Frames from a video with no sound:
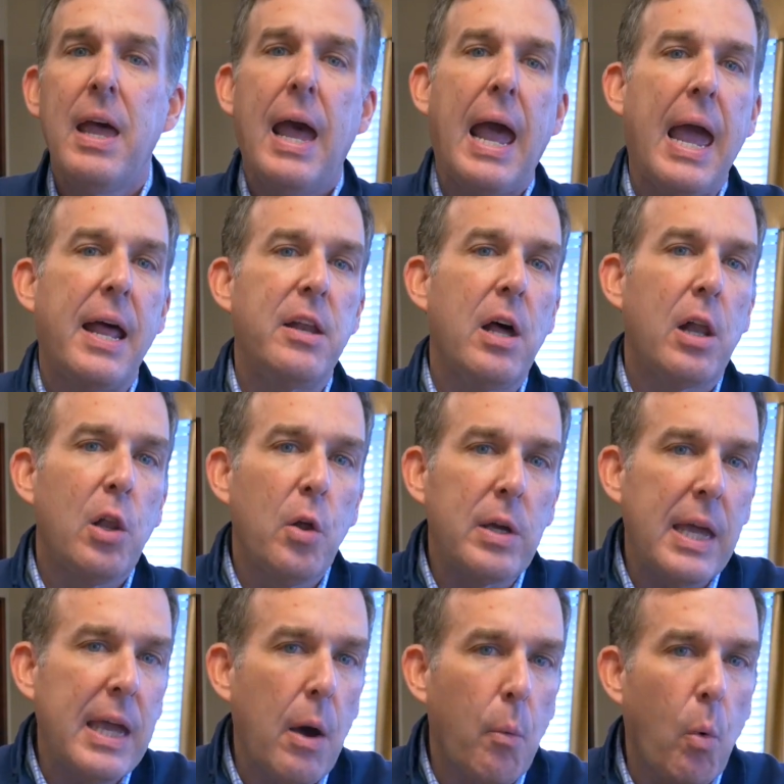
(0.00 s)
and uh,
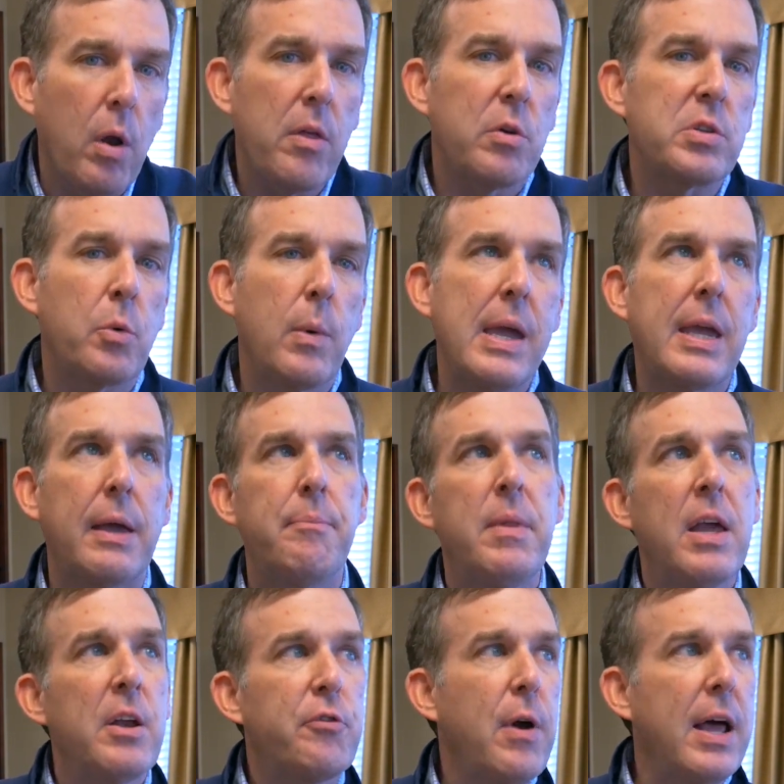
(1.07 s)
looking at one of those a week and
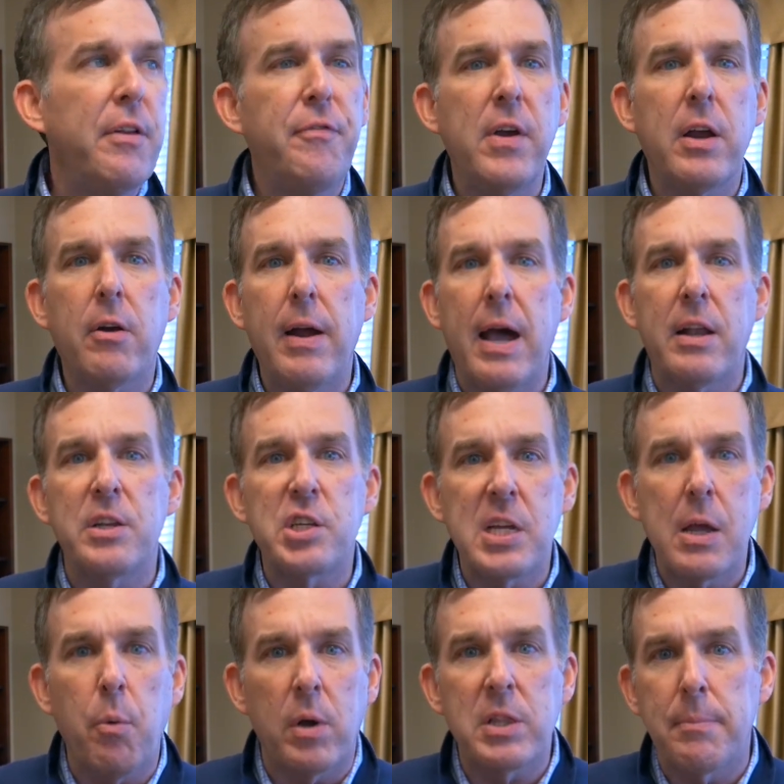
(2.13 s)
trying to figure out and
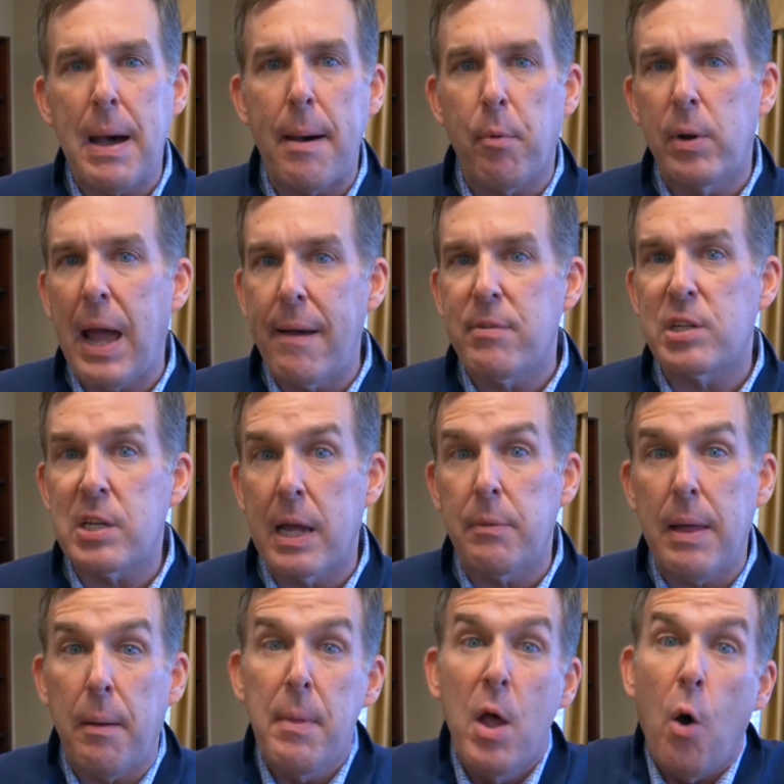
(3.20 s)
see what the Bible would have to say
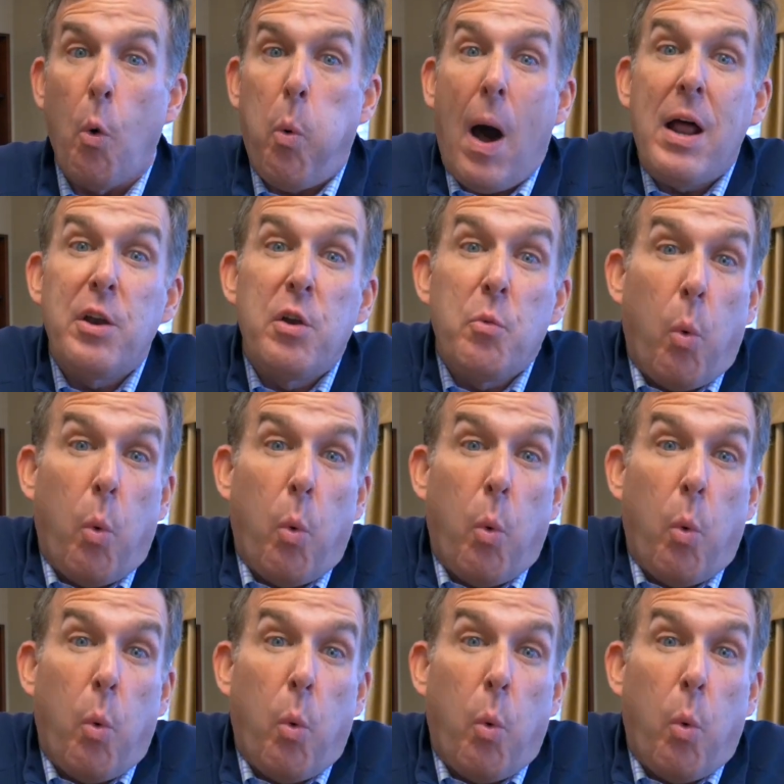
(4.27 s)
that what,